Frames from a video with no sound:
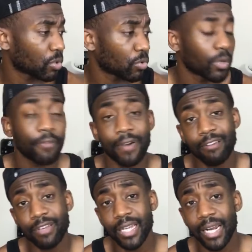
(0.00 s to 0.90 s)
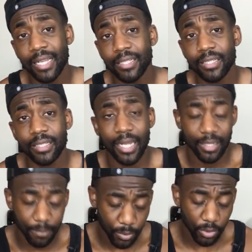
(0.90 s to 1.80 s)
Or if I realized that
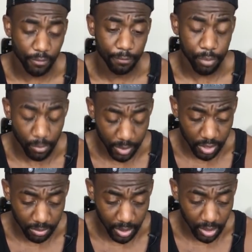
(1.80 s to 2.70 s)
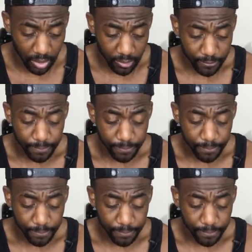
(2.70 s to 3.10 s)
the board have promised me